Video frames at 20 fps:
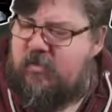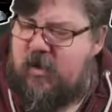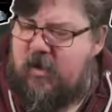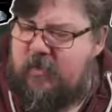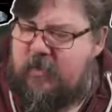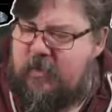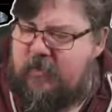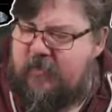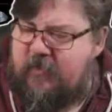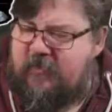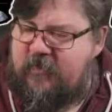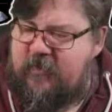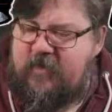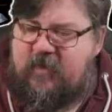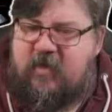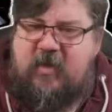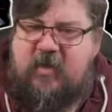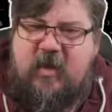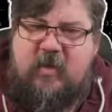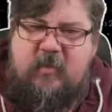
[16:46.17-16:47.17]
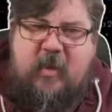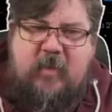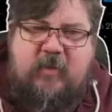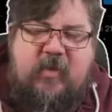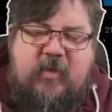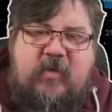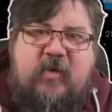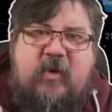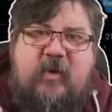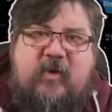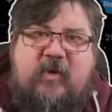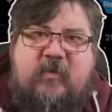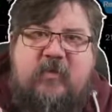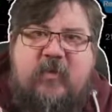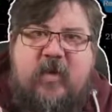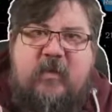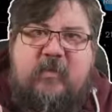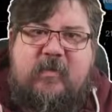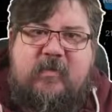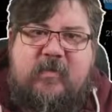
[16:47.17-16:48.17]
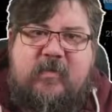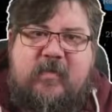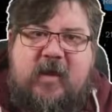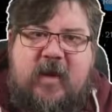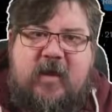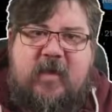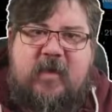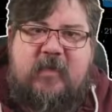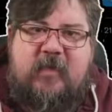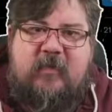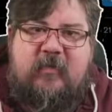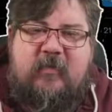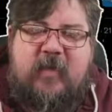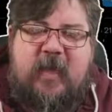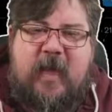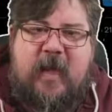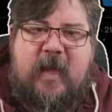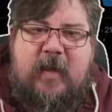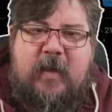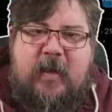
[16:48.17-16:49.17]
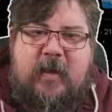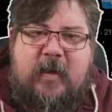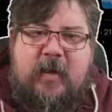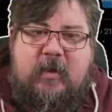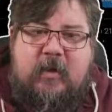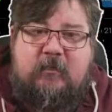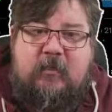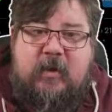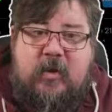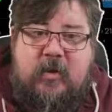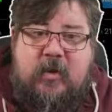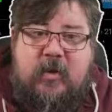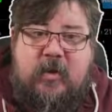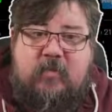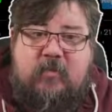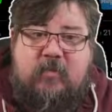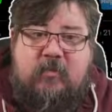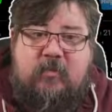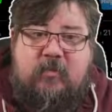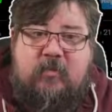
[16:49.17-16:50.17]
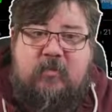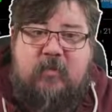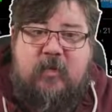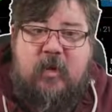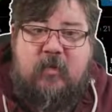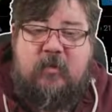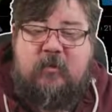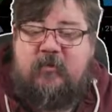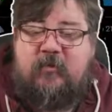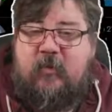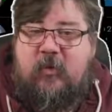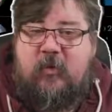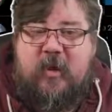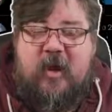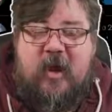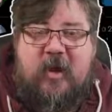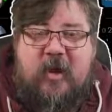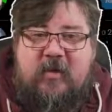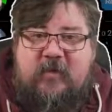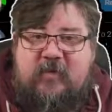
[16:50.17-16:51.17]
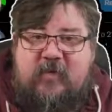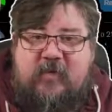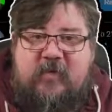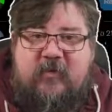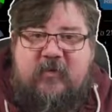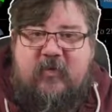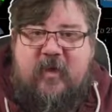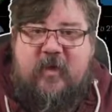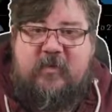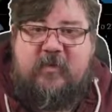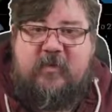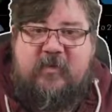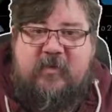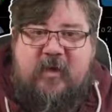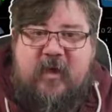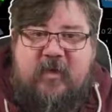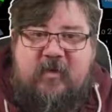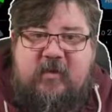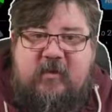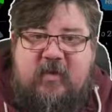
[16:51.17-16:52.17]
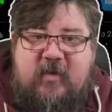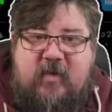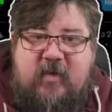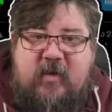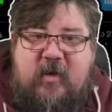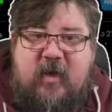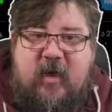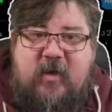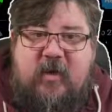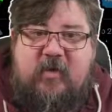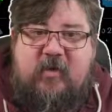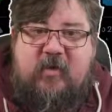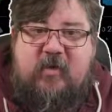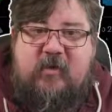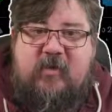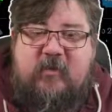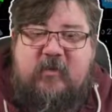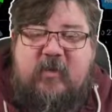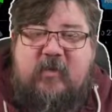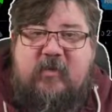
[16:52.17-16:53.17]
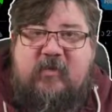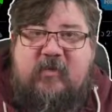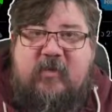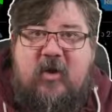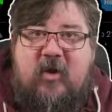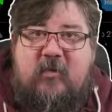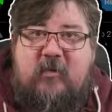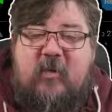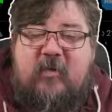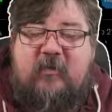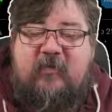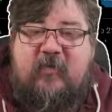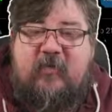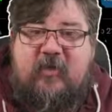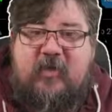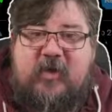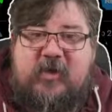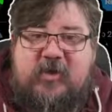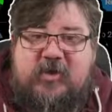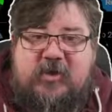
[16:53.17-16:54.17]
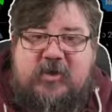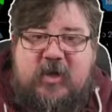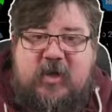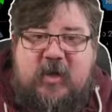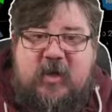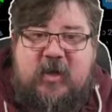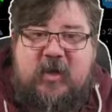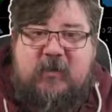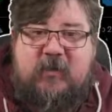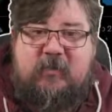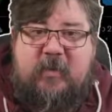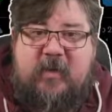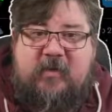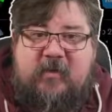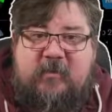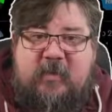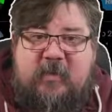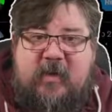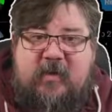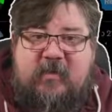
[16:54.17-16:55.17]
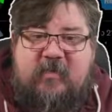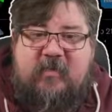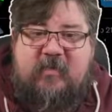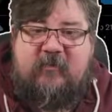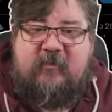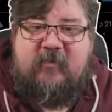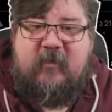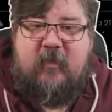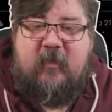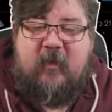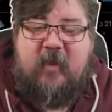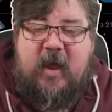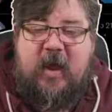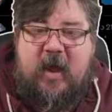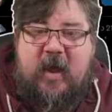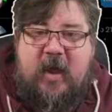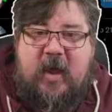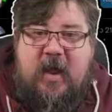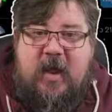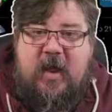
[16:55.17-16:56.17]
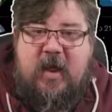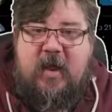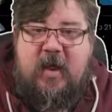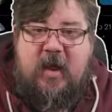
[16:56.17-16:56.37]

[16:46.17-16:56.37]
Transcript: can't remember if I think it might be 30 frames per second for that. But you can go 4K, 60 frames per second, so you can kind of do some of those slow-mo footage bits and pieces in 4K.